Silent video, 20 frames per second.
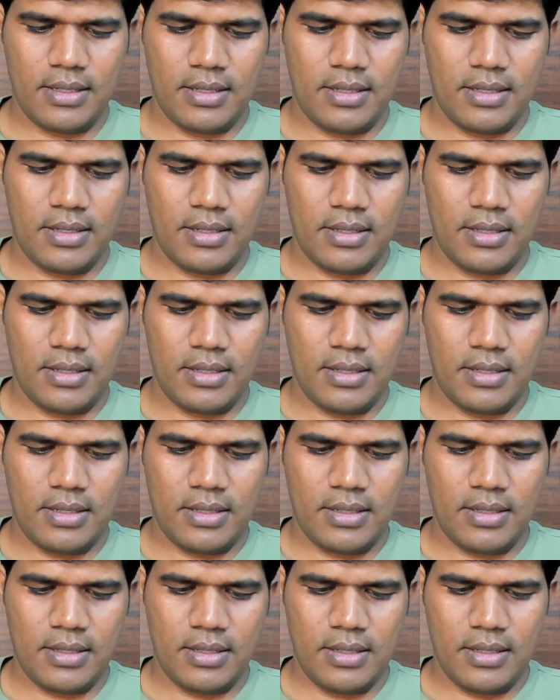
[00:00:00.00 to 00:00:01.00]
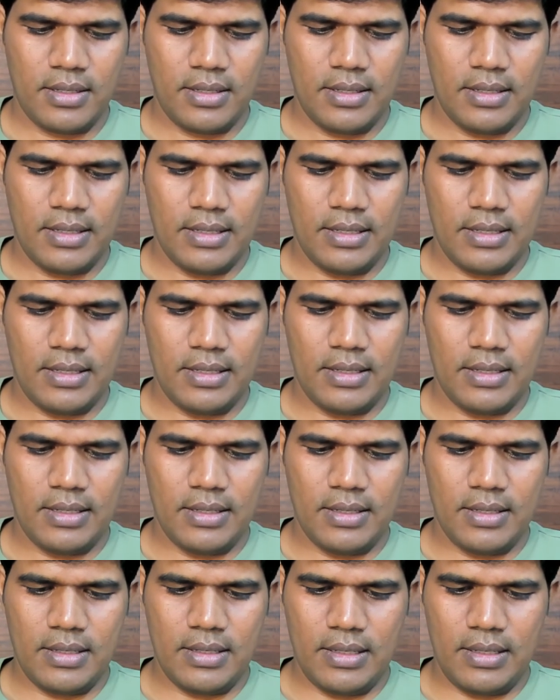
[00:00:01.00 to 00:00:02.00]

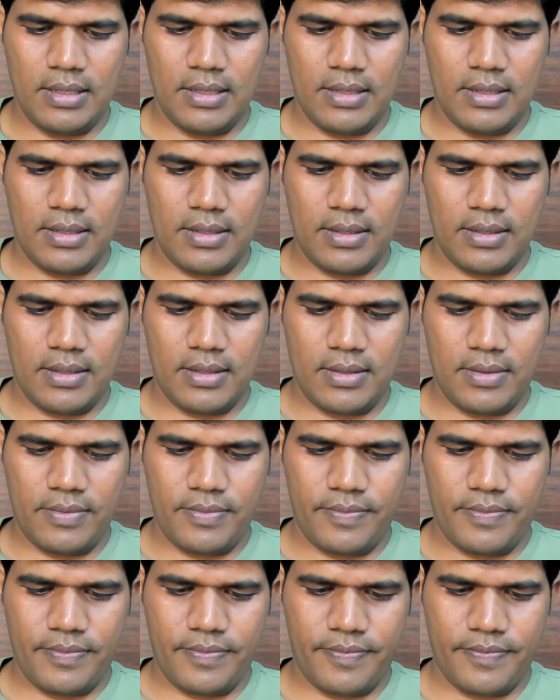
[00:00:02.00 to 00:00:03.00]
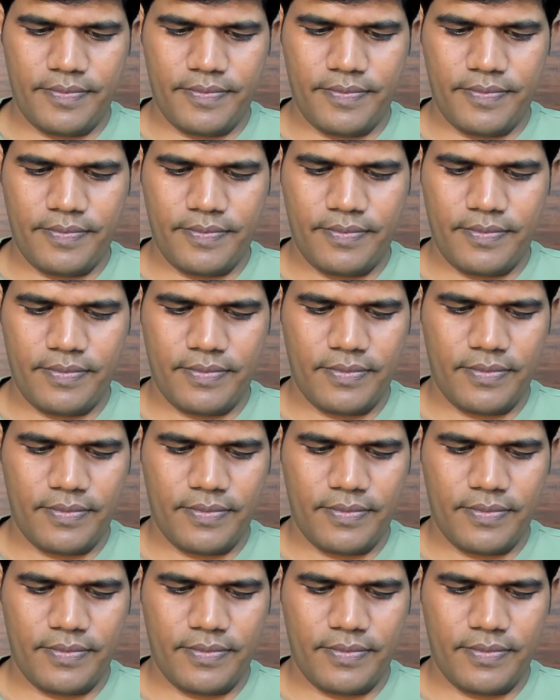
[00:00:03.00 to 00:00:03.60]
(silence)